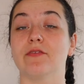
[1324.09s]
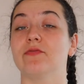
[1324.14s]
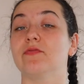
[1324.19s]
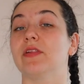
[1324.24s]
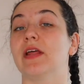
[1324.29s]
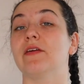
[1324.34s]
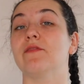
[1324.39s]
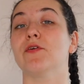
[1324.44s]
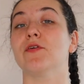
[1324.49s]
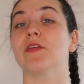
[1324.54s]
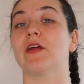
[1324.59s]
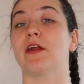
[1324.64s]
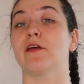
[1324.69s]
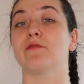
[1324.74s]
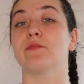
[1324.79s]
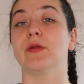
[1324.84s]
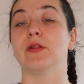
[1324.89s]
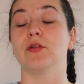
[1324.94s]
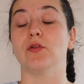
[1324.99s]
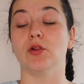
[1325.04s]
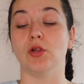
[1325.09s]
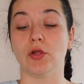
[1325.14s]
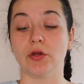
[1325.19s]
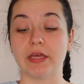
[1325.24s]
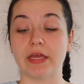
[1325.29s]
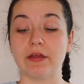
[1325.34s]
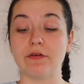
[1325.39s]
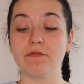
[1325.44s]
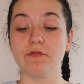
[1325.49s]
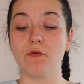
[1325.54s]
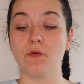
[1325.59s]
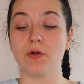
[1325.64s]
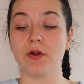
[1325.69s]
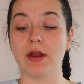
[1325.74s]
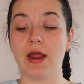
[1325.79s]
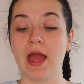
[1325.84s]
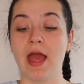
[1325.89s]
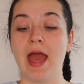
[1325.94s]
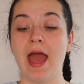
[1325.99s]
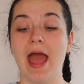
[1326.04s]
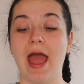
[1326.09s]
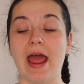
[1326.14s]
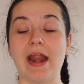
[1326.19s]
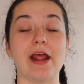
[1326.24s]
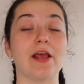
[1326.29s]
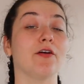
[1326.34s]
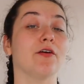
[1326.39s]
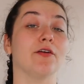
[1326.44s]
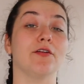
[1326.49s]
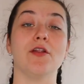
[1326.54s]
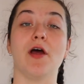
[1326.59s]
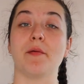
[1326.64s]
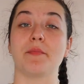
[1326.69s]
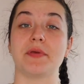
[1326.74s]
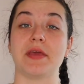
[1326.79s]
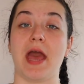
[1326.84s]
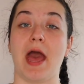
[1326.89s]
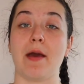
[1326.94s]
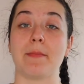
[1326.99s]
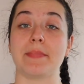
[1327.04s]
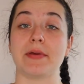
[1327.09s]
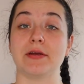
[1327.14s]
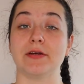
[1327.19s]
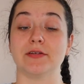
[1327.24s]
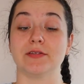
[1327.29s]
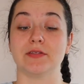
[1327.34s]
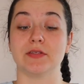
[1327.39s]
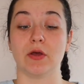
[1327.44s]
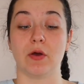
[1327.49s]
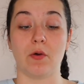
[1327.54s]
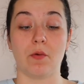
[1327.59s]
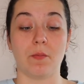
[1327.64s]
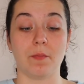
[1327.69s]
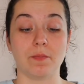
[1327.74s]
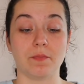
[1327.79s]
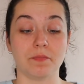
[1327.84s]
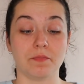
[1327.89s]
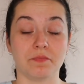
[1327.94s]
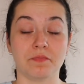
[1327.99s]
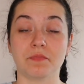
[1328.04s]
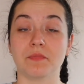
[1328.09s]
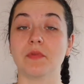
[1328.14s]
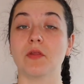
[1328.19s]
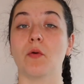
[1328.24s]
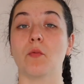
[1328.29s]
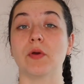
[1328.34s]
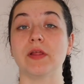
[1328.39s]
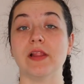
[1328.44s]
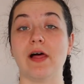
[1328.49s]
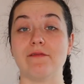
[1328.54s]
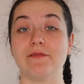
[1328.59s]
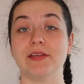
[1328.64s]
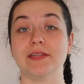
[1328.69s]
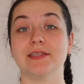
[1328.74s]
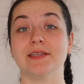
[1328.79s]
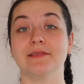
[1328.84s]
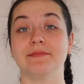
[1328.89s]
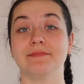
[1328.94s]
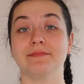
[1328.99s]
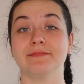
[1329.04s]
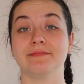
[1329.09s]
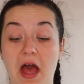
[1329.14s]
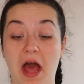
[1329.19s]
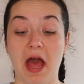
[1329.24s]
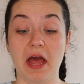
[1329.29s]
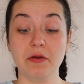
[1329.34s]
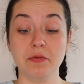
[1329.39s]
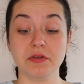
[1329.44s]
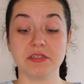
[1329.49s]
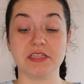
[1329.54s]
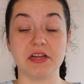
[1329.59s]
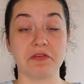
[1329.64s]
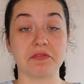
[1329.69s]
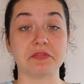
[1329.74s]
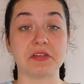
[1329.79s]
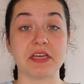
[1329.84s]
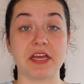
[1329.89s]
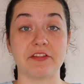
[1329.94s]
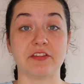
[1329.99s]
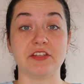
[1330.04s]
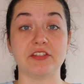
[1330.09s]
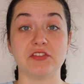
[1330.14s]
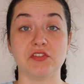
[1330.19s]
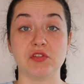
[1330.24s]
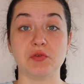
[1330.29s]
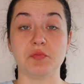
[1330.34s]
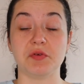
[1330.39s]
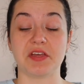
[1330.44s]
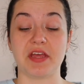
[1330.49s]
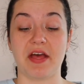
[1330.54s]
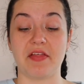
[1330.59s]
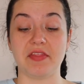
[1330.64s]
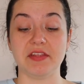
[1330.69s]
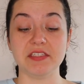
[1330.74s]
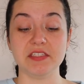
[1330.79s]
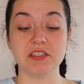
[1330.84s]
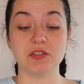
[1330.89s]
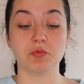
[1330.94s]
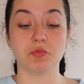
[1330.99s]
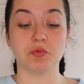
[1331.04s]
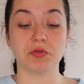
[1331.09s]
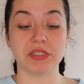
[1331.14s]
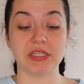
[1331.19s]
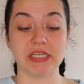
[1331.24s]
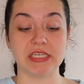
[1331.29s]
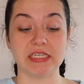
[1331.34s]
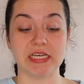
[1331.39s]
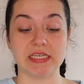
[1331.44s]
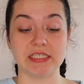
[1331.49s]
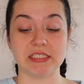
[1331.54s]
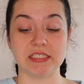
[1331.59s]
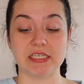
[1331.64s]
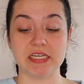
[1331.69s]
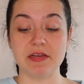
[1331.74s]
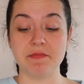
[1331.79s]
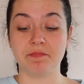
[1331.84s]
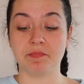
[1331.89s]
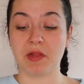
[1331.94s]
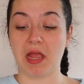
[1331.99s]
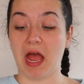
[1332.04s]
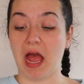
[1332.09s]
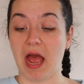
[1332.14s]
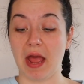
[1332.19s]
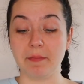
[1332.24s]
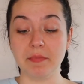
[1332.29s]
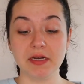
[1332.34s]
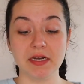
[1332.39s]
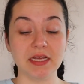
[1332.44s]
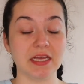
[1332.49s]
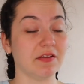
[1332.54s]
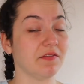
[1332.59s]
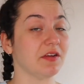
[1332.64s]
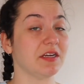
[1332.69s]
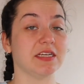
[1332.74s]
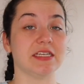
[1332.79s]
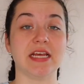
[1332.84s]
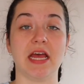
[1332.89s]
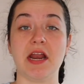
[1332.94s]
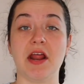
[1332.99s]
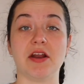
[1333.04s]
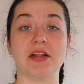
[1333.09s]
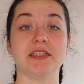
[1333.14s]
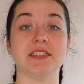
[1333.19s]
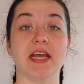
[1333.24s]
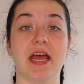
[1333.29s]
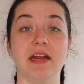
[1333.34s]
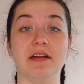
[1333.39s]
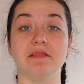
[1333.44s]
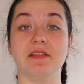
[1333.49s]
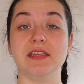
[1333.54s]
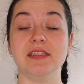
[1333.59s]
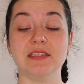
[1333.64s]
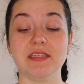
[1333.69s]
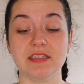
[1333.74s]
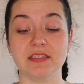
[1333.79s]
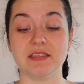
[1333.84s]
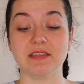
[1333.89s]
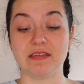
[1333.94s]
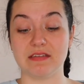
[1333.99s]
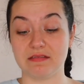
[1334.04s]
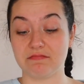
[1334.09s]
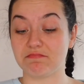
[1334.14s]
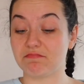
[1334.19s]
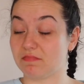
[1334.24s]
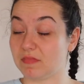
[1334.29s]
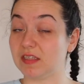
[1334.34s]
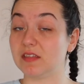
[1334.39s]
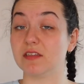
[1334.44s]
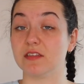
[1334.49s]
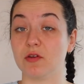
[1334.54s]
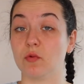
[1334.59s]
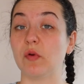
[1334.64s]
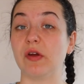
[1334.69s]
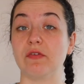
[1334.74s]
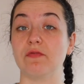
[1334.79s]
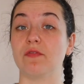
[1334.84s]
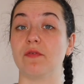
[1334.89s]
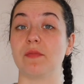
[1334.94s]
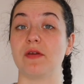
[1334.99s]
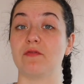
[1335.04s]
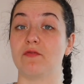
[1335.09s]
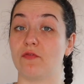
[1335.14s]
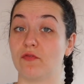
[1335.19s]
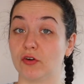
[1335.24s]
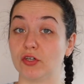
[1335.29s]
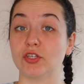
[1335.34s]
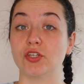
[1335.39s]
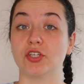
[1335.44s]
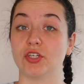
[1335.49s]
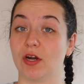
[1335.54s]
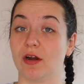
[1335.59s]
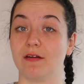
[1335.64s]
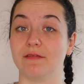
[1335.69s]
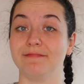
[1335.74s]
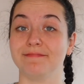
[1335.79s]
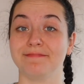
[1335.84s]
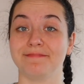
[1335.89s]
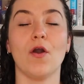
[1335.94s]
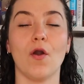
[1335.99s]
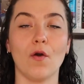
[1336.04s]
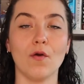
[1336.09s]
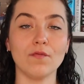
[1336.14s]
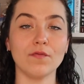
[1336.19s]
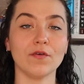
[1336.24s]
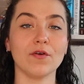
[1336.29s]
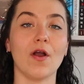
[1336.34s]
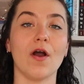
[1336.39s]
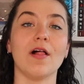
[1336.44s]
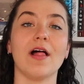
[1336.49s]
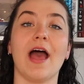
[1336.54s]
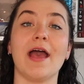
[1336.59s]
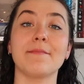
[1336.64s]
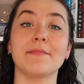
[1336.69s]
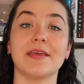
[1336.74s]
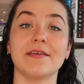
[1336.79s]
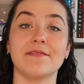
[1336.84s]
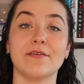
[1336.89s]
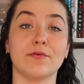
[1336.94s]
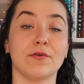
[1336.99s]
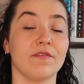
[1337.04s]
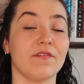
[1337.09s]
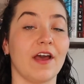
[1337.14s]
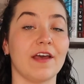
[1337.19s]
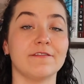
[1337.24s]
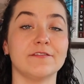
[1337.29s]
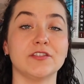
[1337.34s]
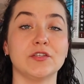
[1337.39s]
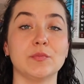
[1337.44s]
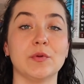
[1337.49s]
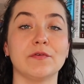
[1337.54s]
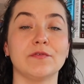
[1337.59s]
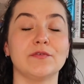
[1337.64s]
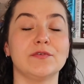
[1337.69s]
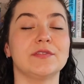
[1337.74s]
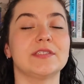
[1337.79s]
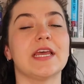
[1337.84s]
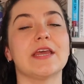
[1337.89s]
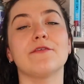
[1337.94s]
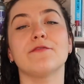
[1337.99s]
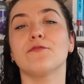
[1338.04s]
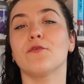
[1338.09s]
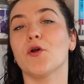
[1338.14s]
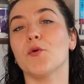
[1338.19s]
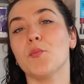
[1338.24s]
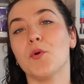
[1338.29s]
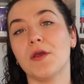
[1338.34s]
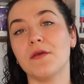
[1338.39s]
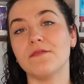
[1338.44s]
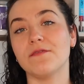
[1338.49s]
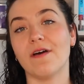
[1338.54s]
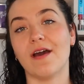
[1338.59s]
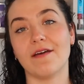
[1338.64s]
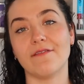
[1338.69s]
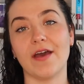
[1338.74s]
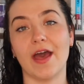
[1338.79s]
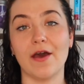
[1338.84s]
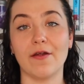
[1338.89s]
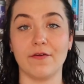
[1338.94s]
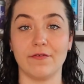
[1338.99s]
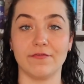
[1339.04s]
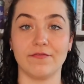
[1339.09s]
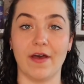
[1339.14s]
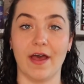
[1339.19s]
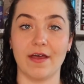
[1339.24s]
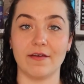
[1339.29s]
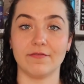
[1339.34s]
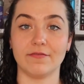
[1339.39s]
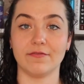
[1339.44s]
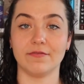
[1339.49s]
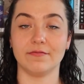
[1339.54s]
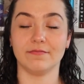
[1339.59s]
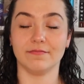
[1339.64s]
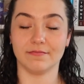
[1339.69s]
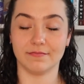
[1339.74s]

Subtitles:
of flavor that I've been looking for, and I could not be happier. So we love it. I would definitely get this soup again. This is really tasty. I'm gonna give it a 10 out of 10. This is a win for me, for sure. Overall, I'm giving Revive Superfoods a 4.5 out of 5.